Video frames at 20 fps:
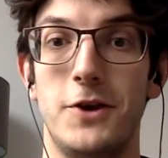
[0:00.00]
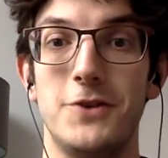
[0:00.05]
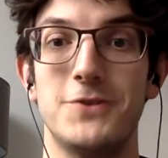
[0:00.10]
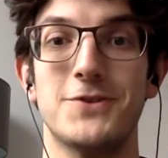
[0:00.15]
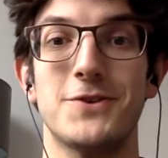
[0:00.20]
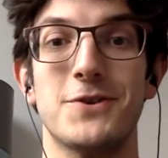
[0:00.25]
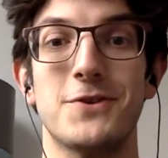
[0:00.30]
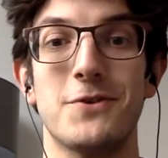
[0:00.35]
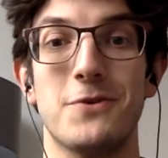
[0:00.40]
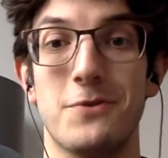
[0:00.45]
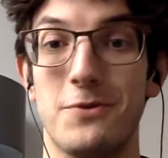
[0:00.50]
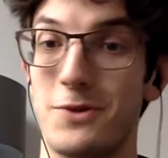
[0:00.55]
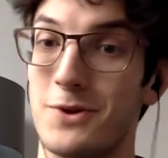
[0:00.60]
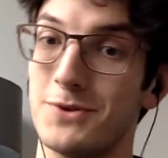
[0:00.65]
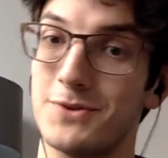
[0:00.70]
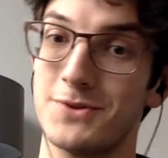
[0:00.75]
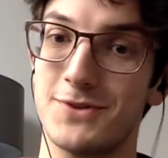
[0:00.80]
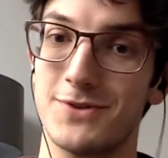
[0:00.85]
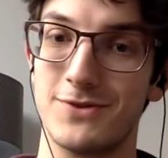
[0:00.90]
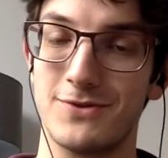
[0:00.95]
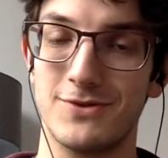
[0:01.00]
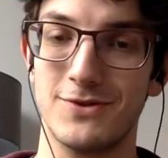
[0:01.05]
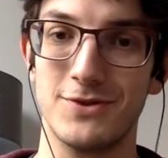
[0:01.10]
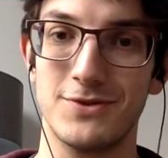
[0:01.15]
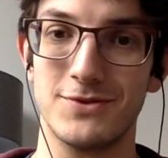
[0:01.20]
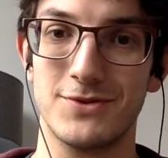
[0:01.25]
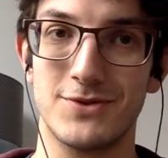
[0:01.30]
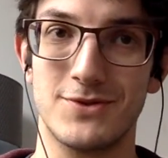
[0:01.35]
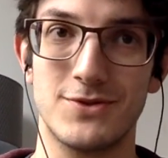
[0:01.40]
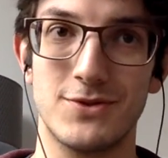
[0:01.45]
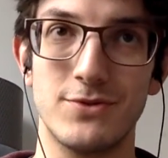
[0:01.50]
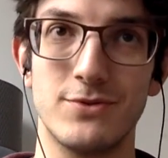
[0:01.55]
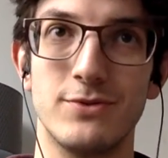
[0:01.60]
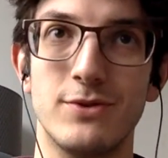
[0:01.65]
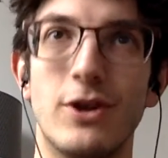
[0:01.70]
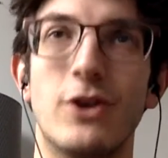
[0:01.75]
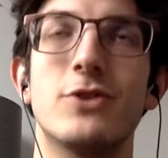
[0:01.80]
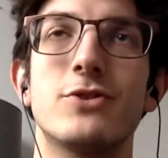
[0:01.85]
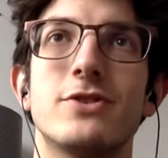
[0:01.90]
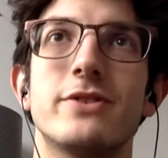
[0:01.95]
So those two
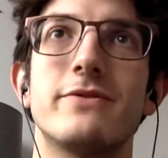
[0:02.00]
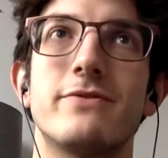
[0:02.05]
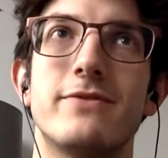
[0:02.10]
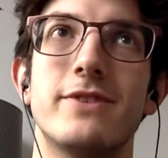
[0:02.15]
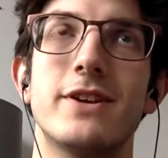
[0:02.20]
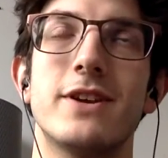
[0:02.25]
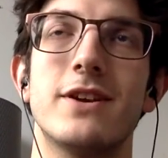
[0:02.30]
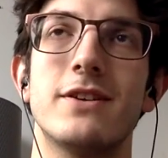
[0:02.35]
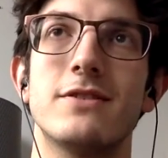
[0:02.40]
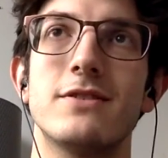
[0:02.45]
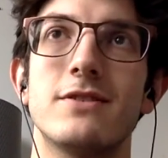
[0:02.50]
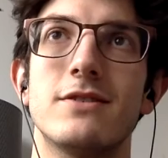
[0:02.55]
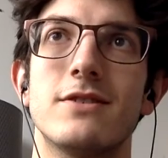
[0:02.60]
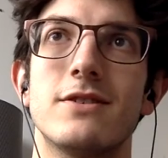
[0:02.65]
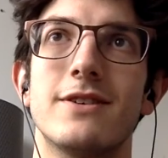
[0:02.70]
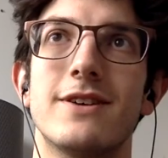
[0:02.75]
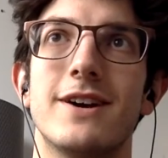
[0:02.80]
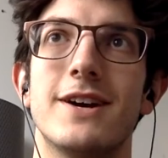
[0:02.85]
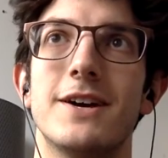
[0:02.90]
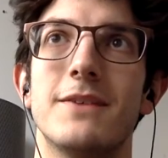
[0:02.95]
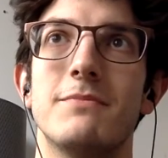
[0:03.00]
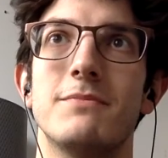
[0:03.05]
largely fit under